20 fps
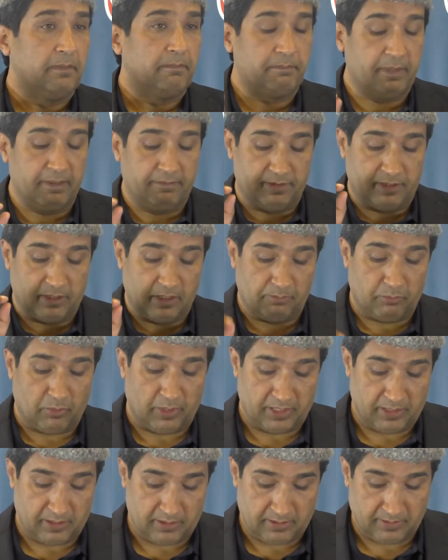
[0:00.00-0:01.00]
pivotal
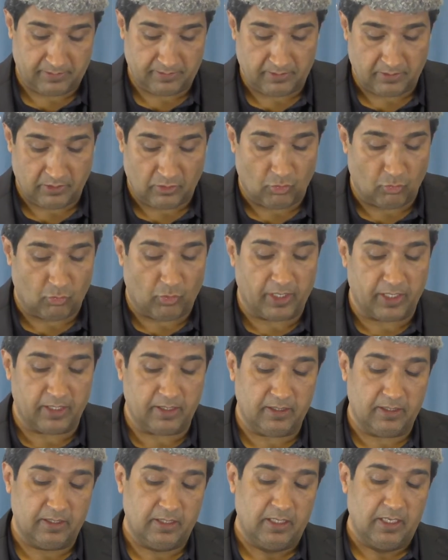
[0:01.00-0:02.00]
points. 1,
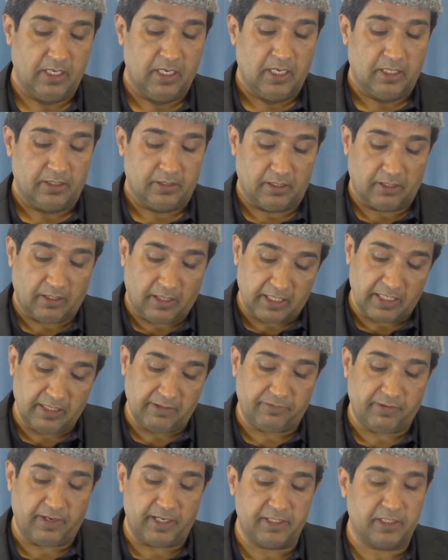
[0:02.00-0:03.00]
the
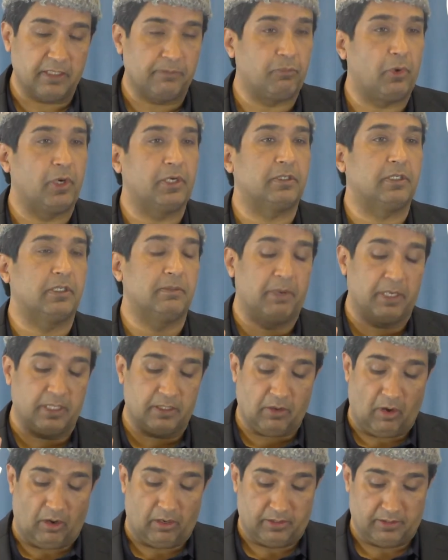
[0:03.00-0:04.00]
Khalifa is appointed by
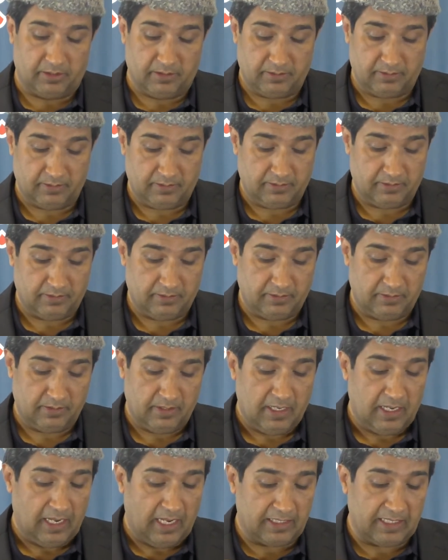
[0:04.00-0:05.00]
God,
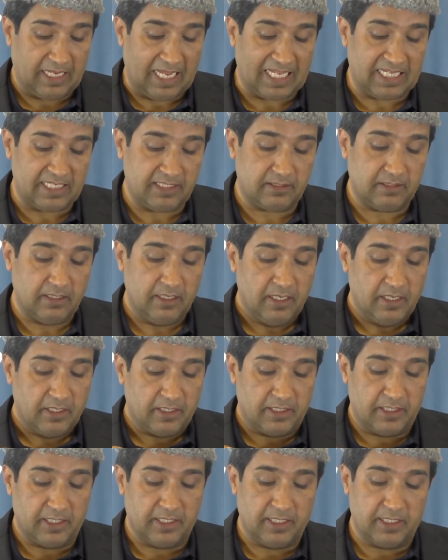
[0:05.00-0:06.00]
and hence
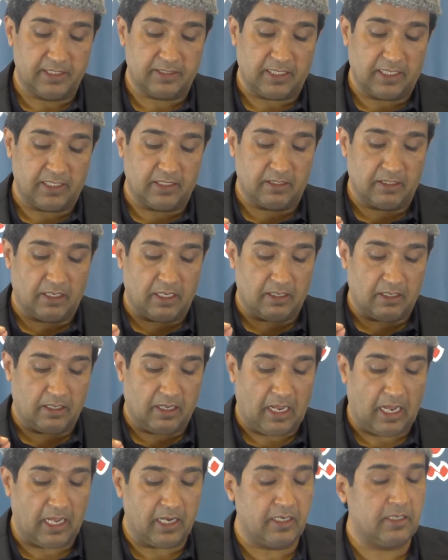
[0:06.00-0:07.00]
he is an
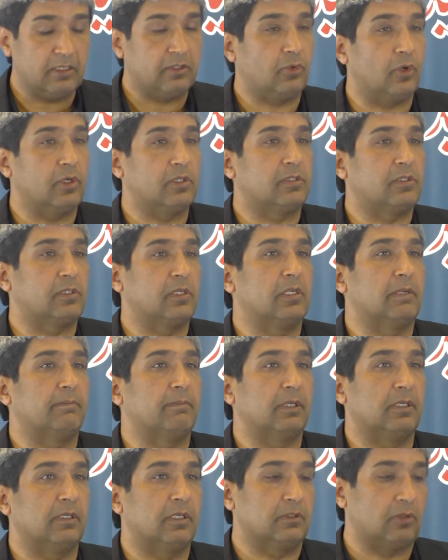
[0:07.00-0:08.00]

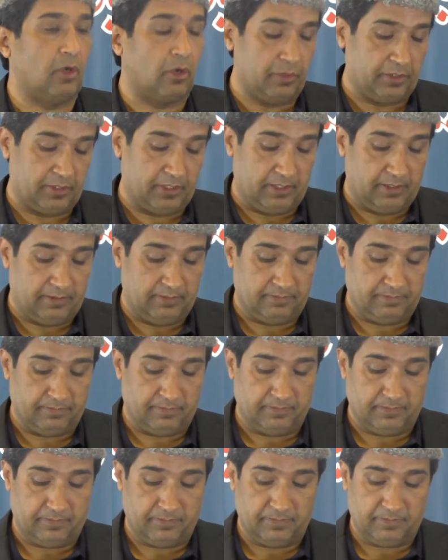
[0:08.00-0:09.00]
unquestionable authority.
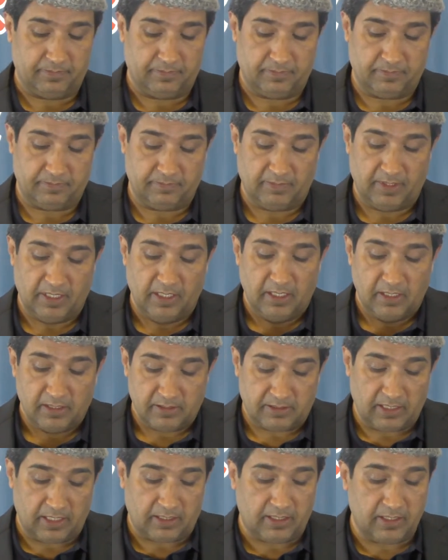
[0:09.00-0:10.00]

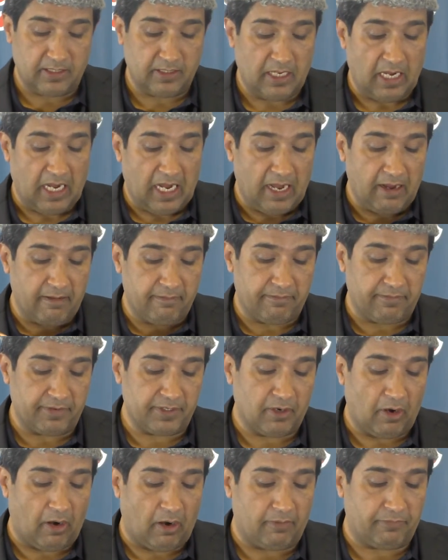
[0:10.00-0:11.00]
2nd, every
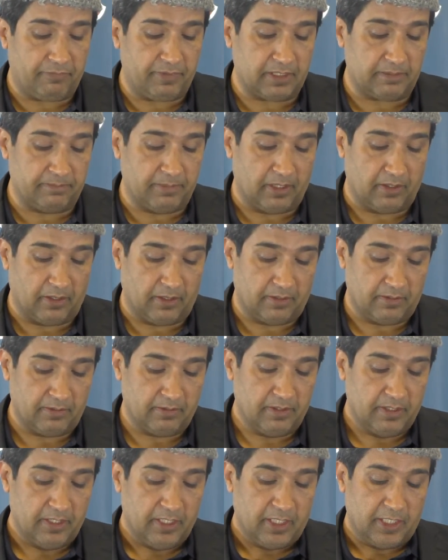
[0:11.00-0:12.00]
office bearer
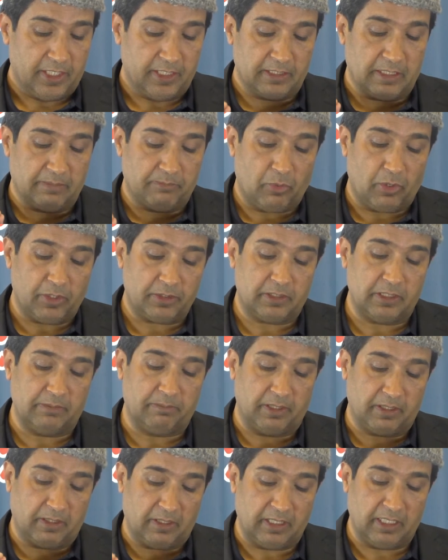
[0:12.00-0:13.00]
is appointed
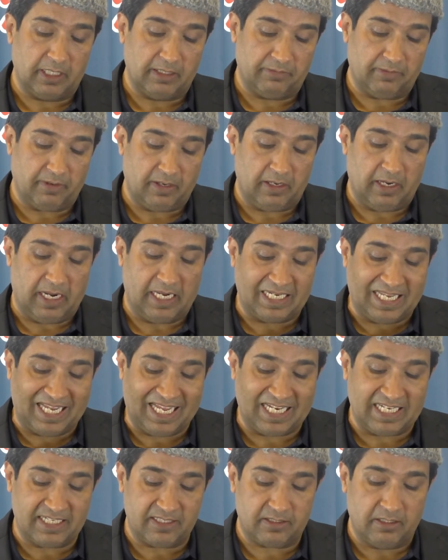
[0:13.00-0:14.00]
by Khalifa and
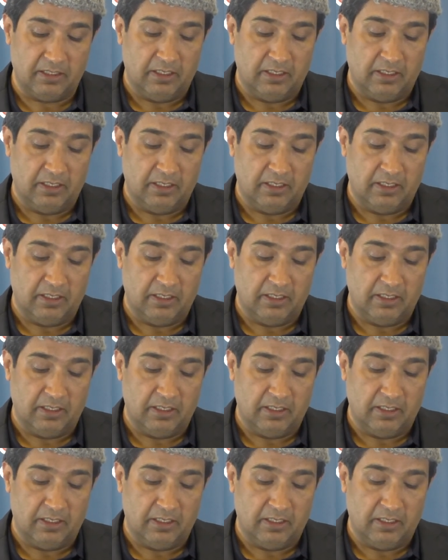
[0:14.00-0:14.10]
hence